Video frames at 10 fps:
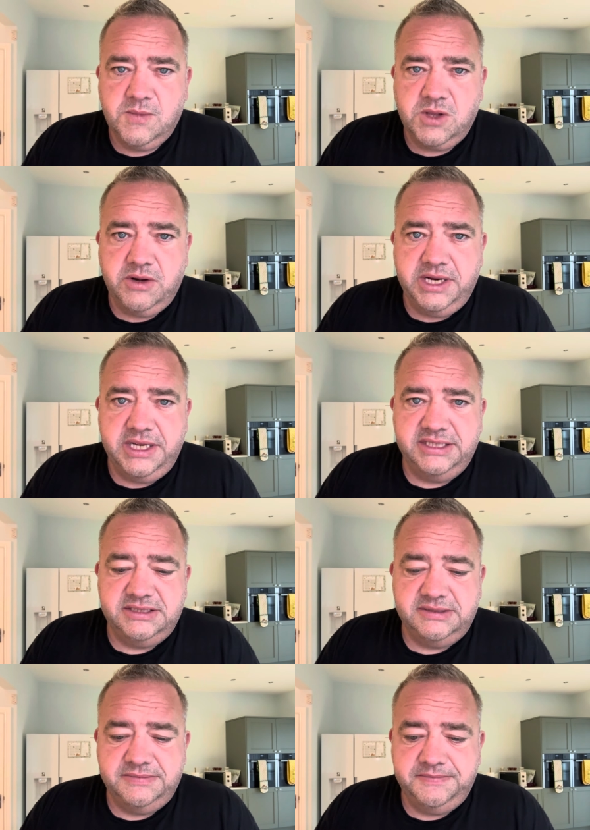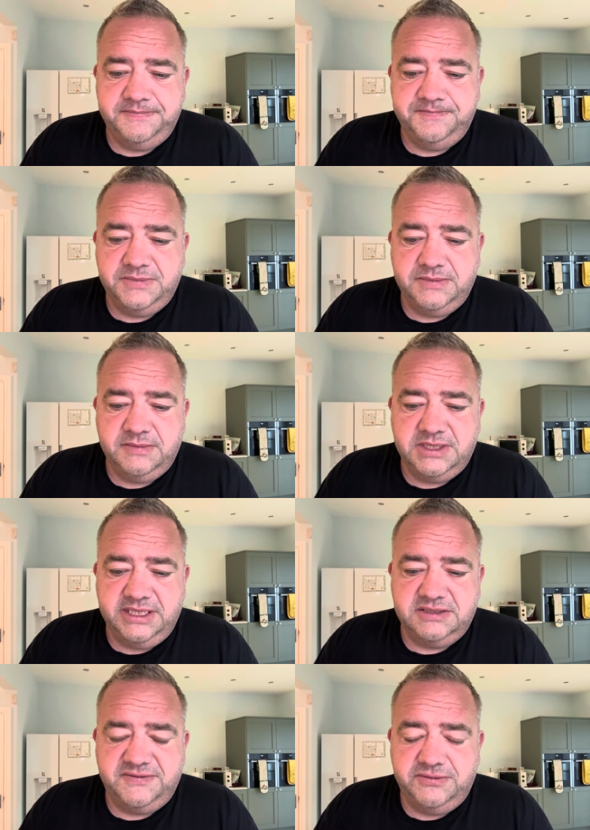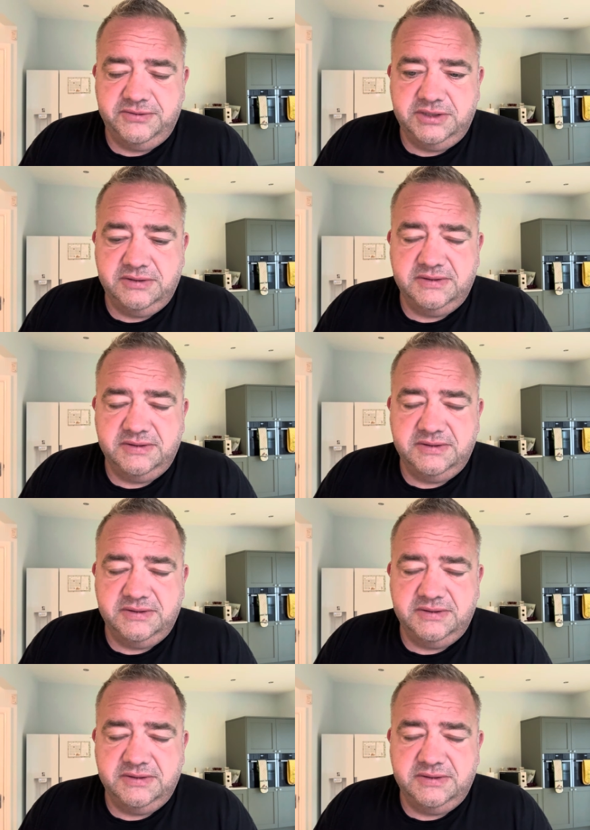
All right, guys, thanks for